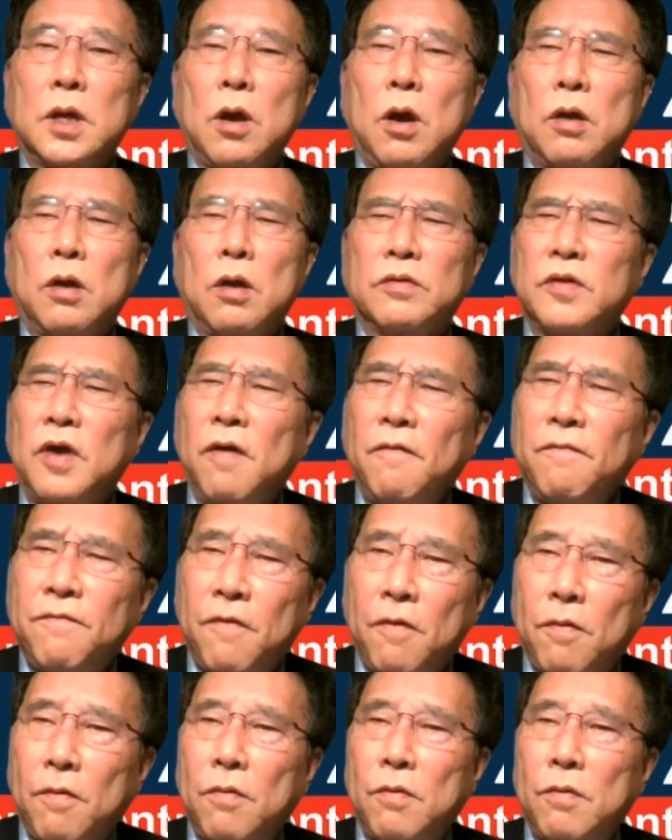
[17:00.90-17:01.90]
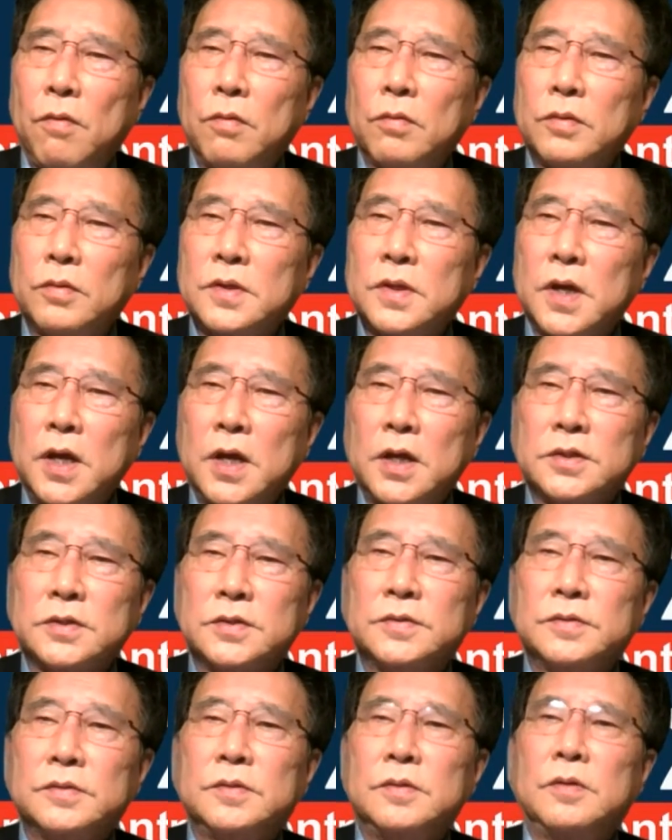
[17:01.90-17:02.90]
called TOEFL
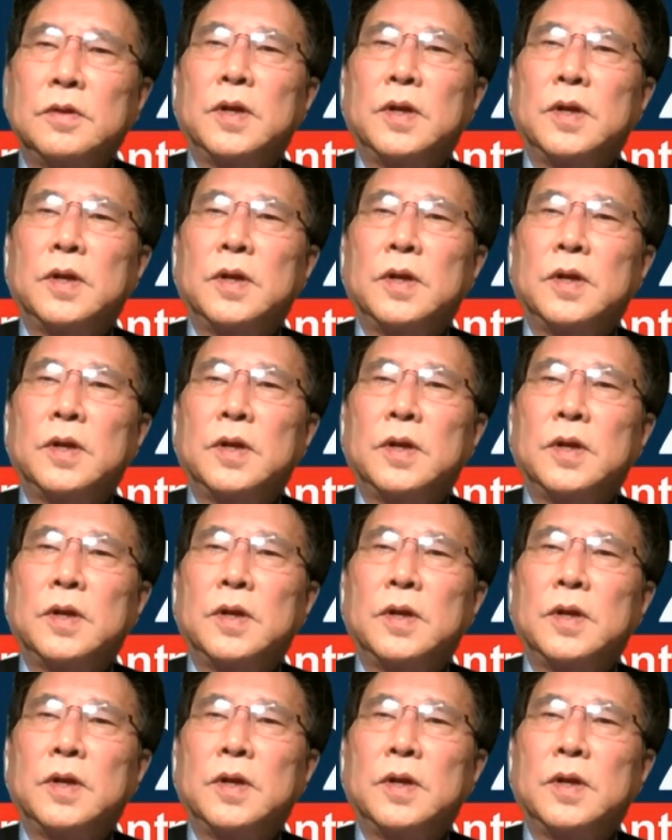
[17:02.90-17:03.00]
test,